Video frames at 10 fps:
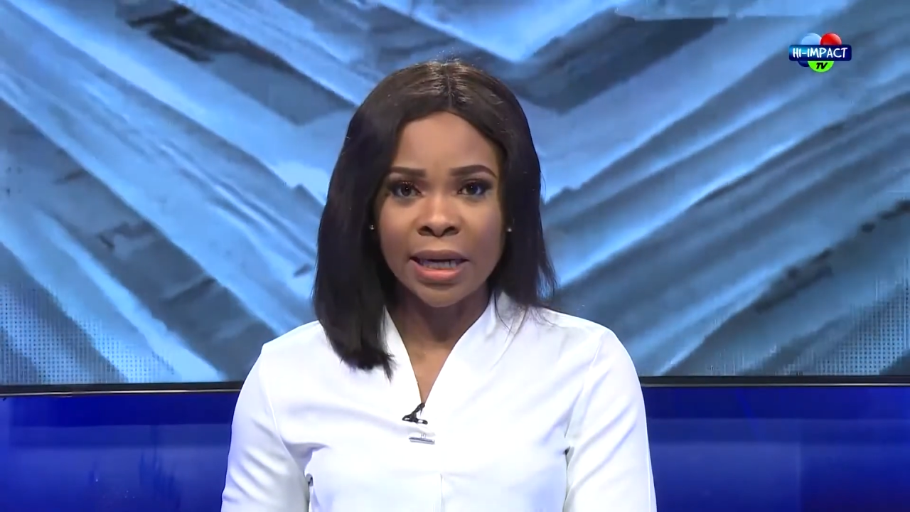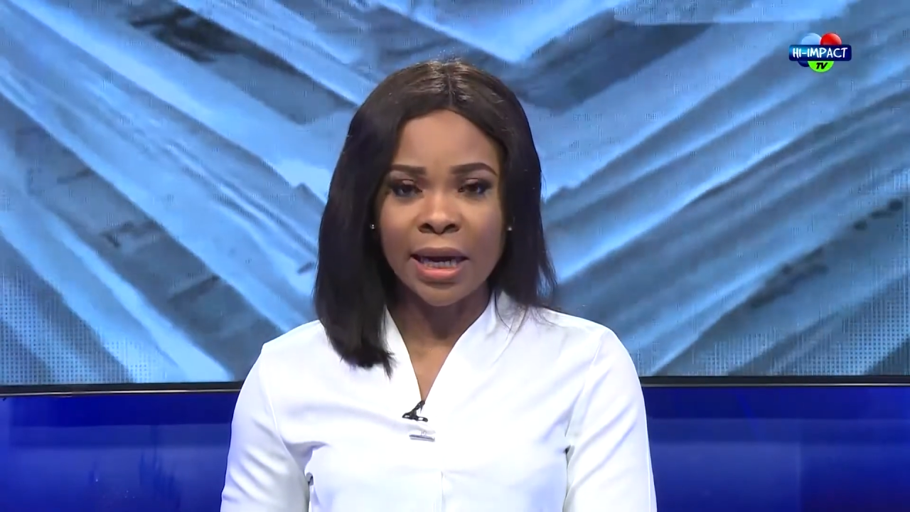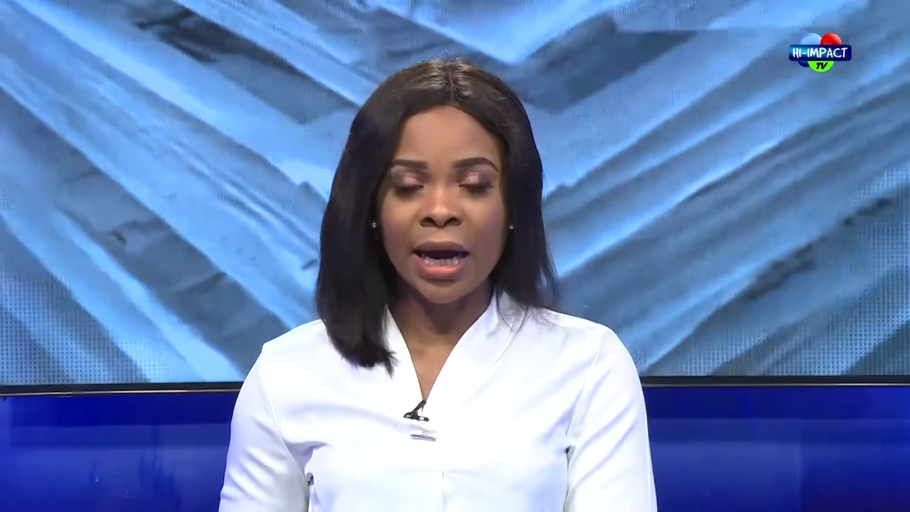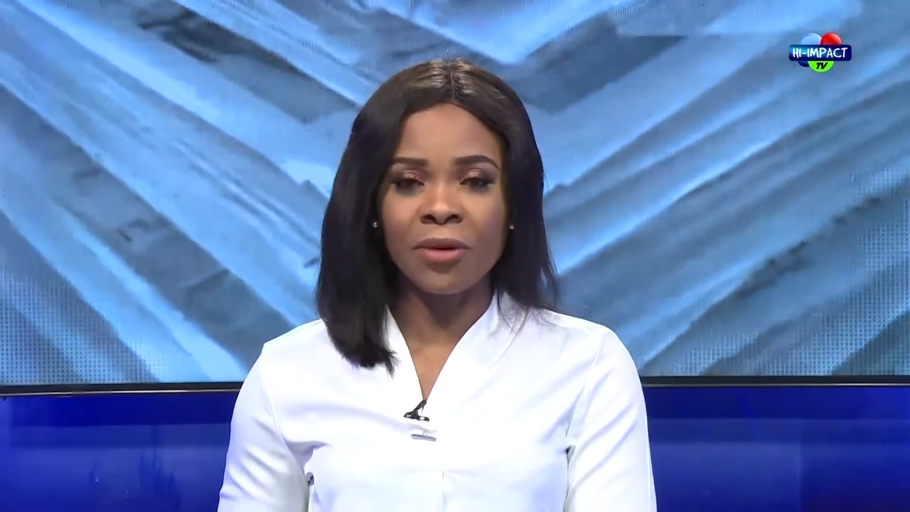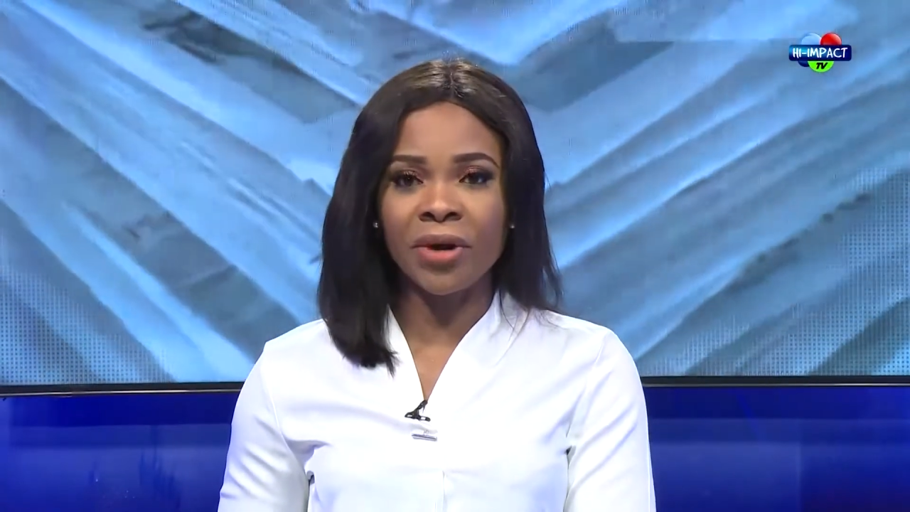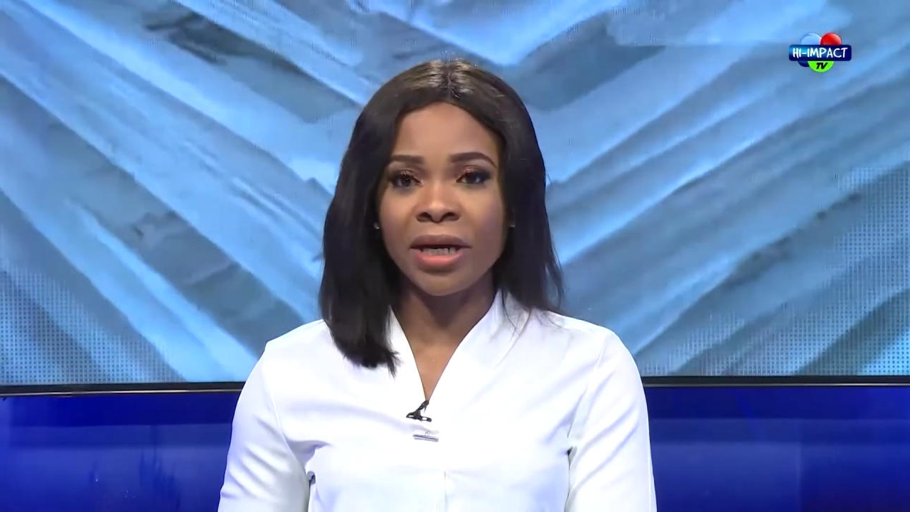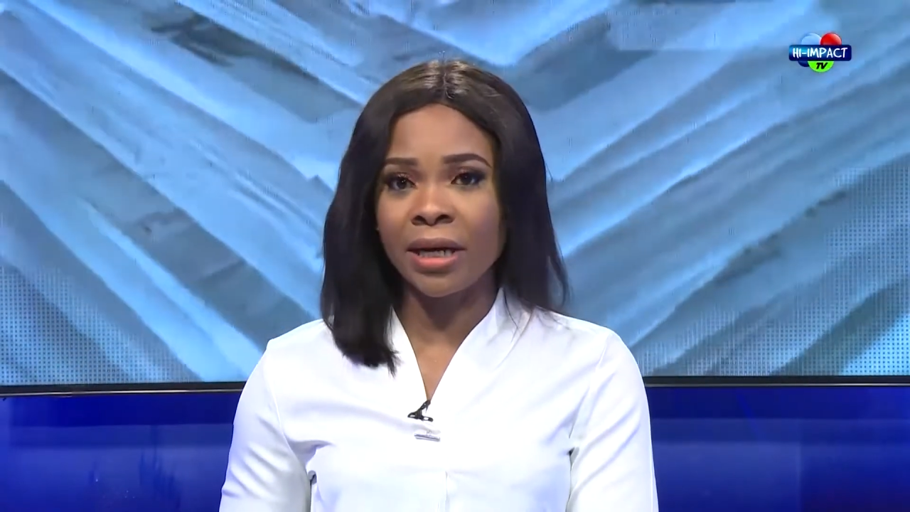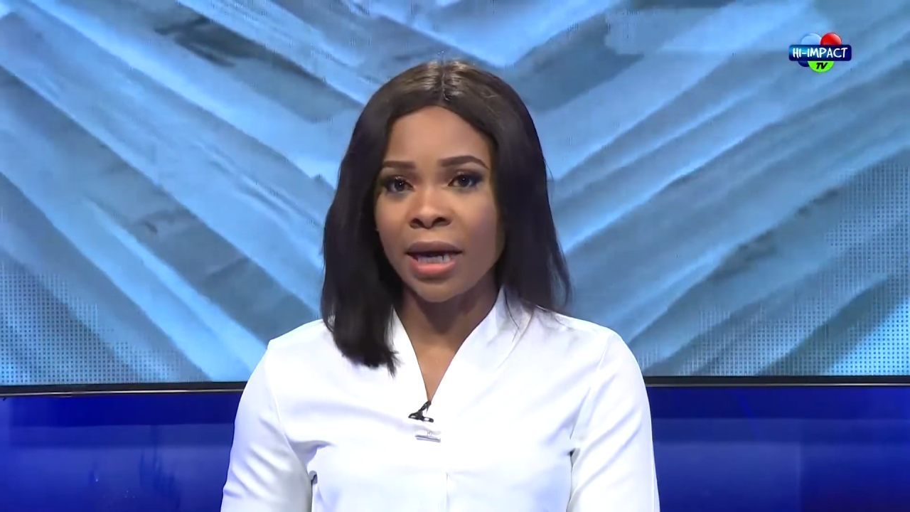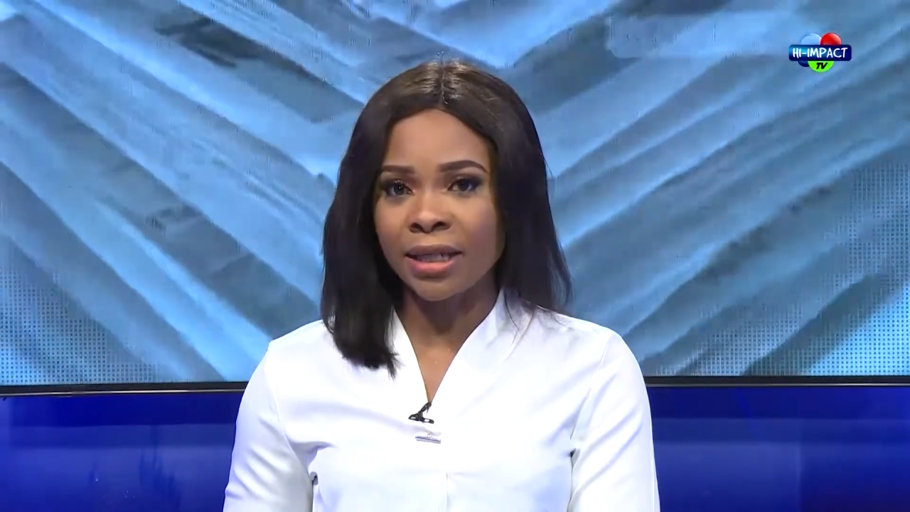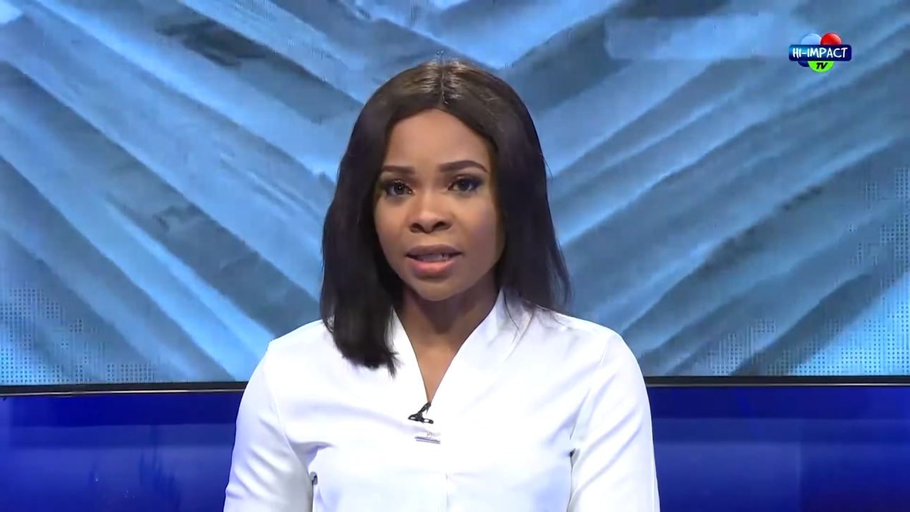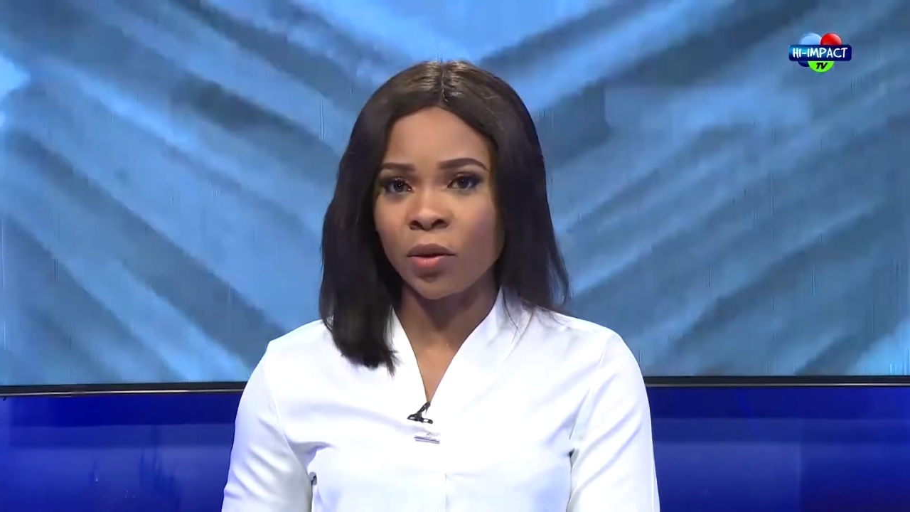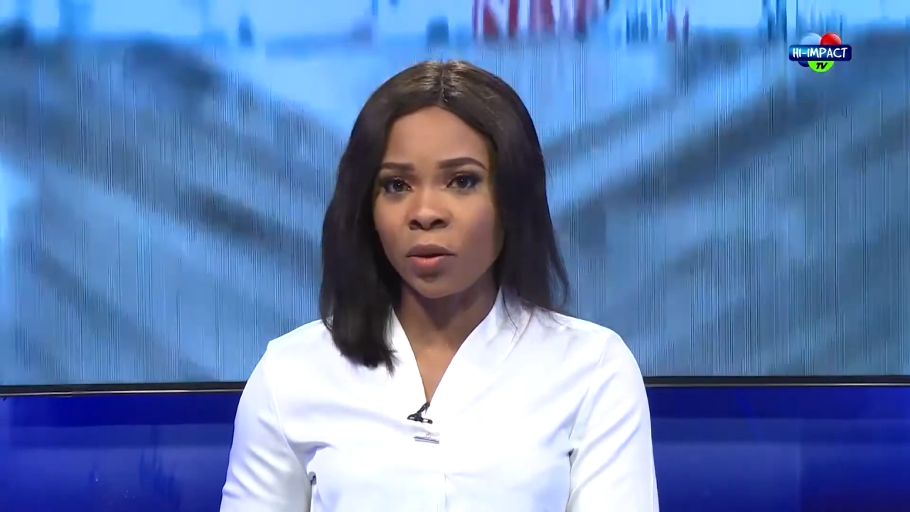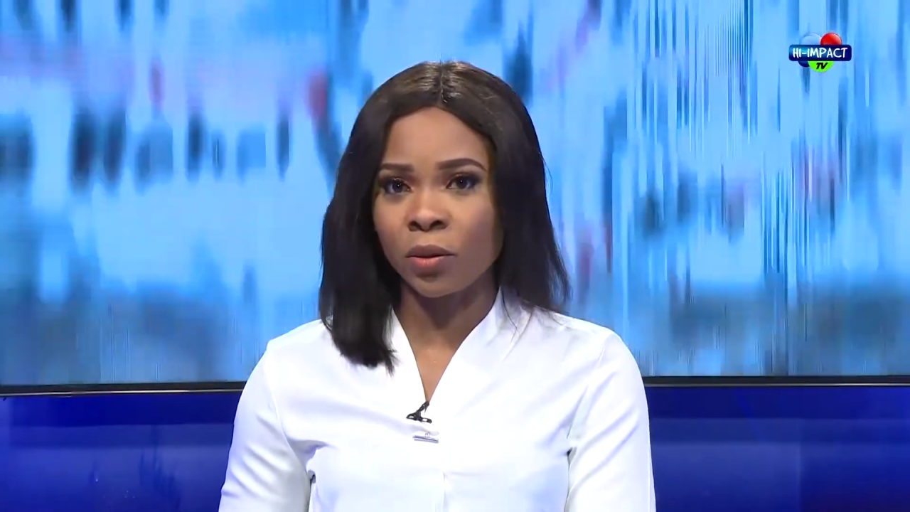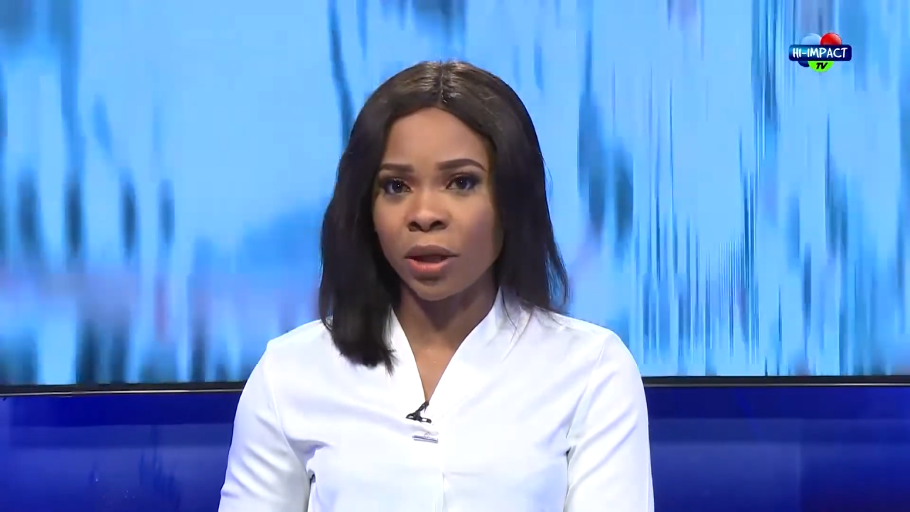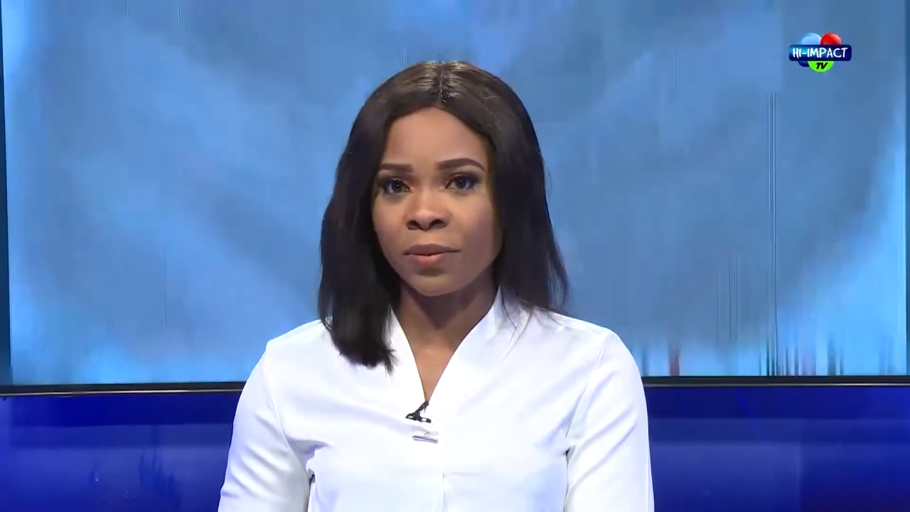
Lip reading: I read an article